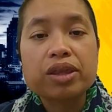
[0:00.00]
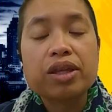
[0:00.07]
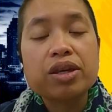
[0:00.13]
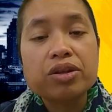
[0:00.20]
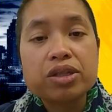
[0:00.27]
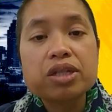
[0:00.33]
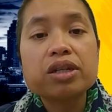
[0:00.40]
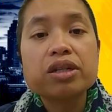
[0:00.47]
the
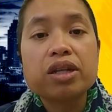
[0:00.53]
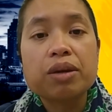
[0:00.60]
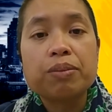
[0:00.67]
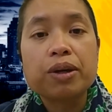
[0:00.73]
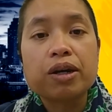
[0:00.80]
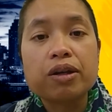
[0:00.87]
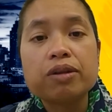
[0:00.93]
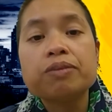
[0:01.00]
utility
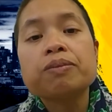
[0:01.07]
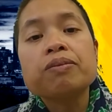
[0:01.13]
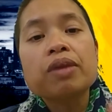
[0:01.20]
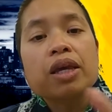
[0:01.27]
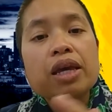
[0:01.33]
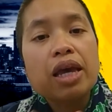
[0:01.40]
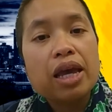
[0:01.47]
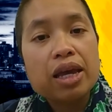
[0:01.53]
bill
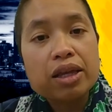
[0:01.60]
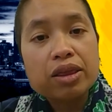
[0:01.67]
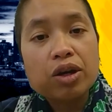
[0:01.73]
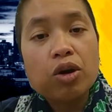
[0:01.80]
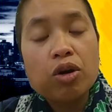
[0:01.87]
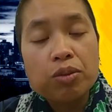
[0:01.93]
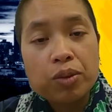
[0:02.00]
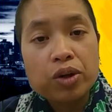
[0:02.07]
in the
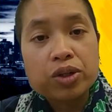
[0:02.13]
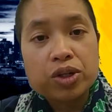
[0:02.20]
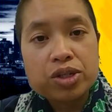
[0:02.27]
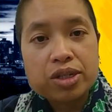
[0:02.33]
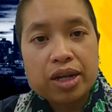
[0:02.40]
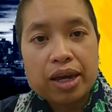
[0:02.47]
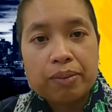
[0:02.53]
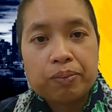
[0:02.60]

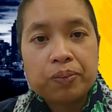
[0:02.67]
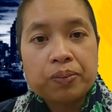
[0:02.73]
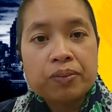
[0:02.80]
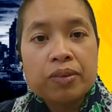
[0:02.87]
homeowner's name.